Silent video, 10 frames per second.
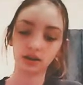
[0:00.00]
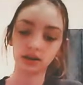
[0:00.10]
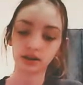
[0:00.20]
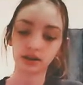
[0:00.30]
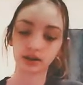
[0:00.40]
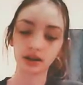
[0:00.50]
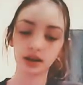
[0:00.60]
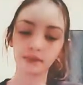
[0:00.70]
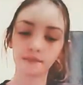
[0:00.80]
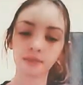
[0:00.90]
But
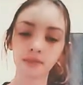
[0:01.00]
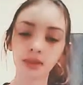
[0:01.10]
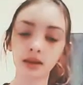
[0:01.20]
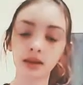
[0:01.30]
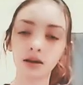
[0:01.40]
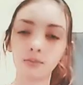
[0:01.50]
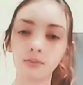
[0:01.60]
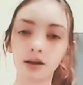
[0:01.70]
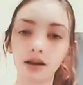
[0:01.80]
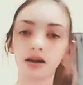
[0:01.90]
basically you're gonna be able to
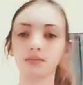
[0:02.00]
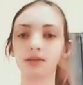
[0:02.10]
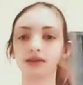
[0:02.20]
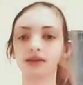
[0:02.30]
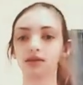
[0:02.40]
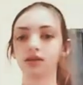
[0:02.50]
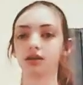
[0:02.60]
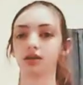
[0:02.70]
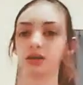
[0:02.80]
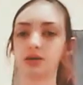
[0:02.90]
open it like this,
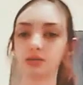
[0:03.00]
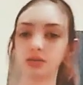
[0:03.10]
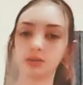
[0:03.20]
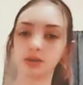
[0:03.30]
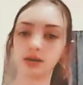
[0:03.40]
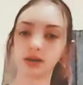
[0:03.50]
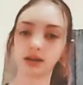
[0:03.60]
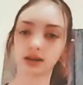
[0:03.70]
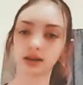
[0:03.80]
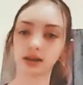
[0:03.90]
and then it's gonna,
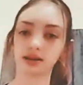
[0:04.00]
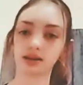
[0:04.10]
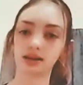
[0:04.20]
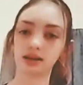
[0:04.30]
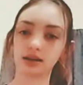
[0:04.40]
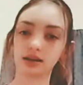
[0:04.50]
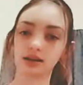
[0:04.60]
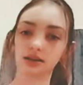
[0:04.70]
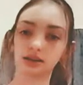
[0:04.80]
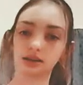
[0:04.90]

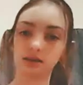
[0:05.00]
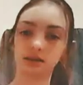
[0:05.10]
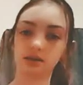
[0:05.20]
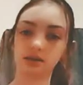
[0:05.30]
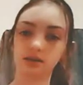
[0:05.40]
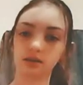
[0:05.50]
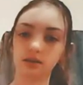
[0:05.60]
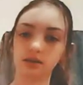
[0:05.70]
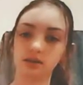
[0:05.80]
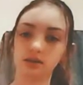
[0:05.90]
you know,
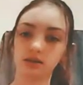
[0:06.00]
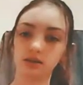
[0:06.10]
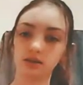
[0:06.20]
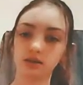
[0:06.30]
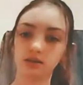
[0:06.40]
be like that.